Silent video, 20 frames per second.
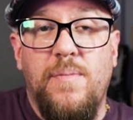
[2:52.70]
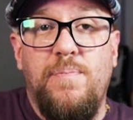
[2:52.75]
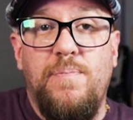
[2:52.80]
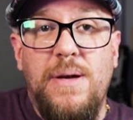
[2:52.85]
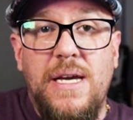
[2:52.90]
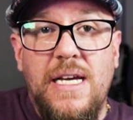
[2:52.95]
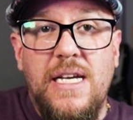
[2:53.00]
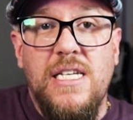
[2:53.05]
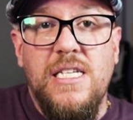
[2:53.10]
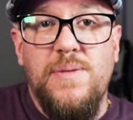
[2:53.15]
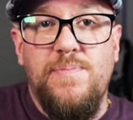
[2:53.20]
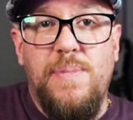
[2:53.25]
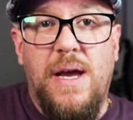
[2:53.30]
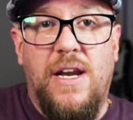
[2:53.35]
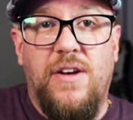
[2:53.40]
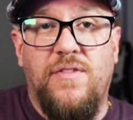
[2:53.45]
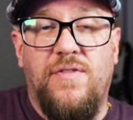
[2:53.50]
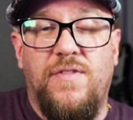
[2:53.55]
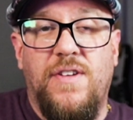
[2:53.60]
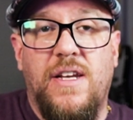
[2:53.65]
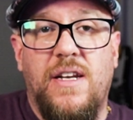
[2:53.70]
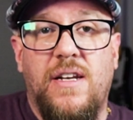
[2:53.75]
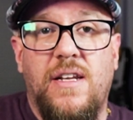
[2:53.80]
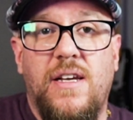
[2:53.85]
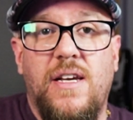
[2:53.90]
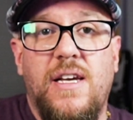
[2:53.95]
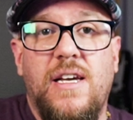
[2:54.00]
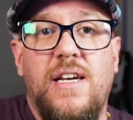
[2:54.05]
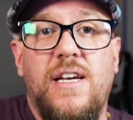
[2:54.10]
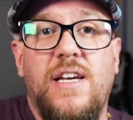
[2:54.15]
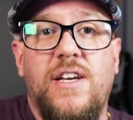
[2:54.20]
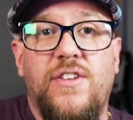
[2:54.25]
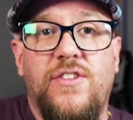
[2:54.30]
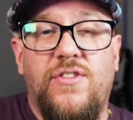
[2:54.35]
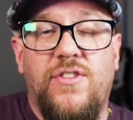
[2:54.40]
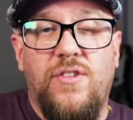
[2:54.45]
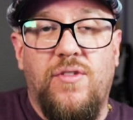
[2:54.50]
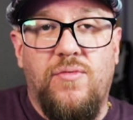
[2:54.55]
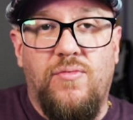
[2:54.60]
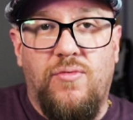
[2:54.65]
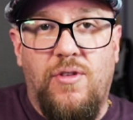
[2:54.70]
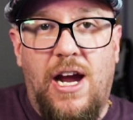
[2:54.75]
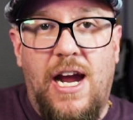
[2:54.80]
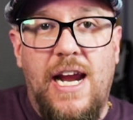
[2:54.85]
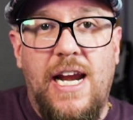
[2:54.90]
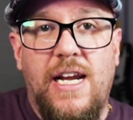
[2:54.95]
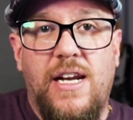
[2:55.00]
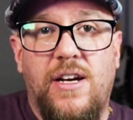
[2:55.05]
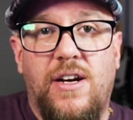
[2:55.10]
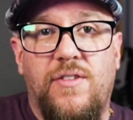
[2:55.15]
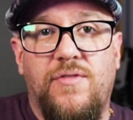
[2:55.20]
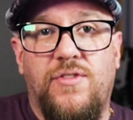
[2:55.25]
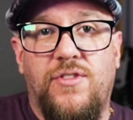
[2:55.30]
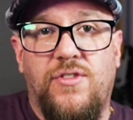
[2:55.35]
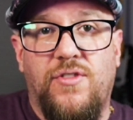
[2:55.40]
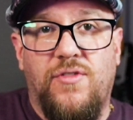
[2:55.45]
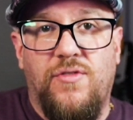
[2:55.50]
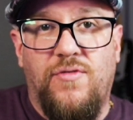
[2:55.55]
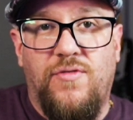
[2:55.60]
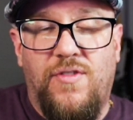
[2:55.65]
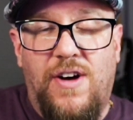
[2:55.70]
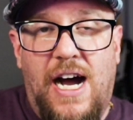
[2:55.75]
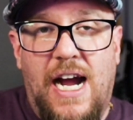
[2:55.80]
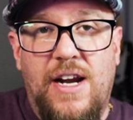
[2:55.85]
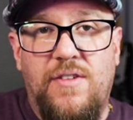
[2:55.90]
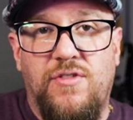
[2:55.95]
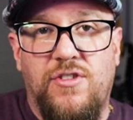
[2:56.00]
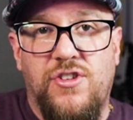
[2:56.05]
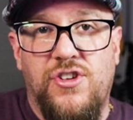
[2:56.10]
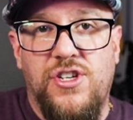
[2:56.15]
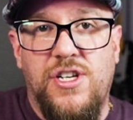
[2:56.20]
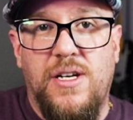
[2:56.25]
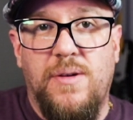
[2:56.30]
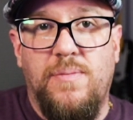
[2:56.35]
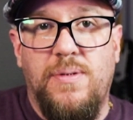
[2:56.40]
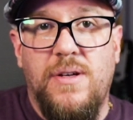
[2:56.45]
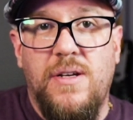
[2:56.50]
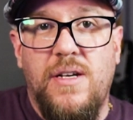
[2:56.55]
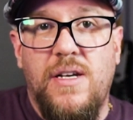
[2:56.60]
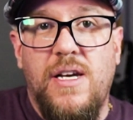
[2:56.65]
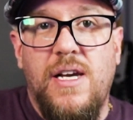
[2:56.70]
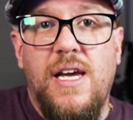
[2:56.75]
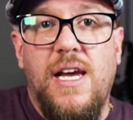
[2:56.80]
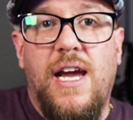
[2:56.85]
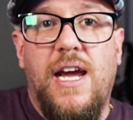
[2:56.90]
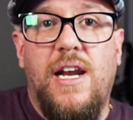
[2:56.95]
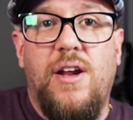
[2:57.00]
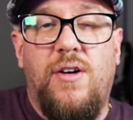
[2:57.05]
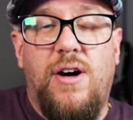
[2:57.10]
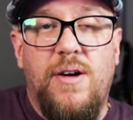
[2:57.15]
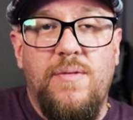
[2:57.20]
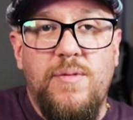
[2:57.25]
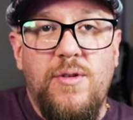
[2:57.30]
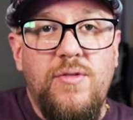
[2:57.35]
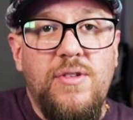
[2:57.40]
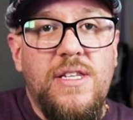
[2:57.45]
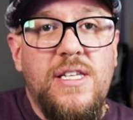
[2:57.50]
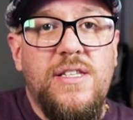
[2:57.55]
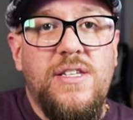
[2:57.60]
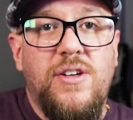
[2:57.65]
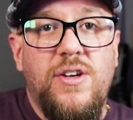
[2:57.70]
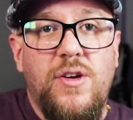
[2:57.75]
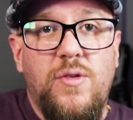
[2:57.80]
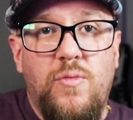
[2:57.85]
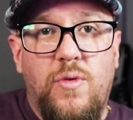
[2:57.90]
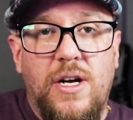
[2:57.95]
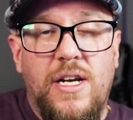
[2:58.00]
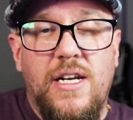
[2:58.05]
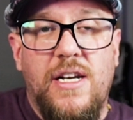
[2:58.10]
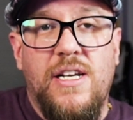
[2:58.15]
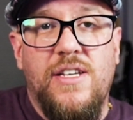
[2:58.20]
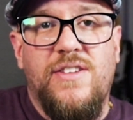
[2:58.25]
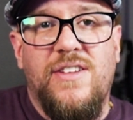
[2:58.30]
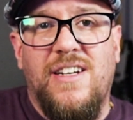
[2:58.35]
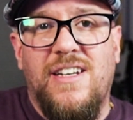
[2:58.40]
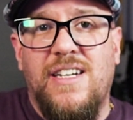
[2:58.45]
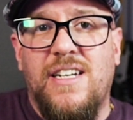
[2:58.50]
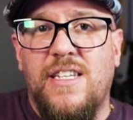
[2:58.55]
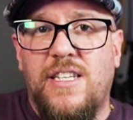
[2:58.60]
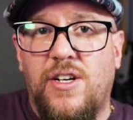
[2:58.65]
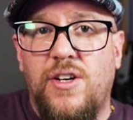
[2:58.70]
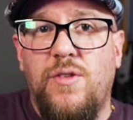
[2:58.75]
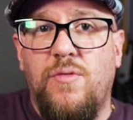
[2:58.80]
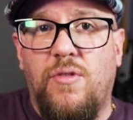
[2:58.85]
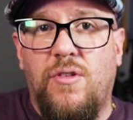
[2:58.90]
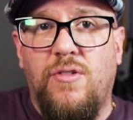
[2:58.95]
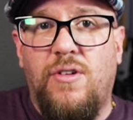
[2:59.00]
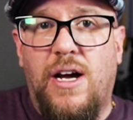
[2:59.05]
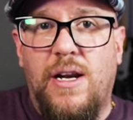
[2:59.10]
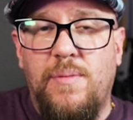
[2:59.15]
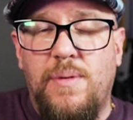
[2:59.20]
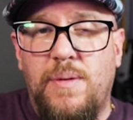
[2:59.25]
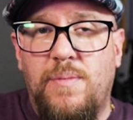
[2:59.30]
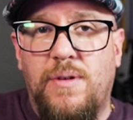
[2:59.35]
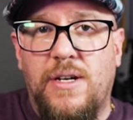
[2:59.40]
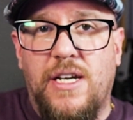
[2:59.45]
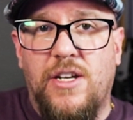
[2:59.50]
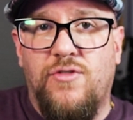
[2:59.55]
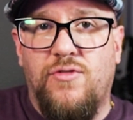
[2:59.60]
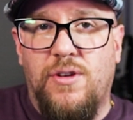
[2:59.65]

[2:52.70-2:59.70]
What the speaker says: biggest benefit is the right of survivorship. And now I'm going to tell you what it is, and I'm going to tell you where a lot of people get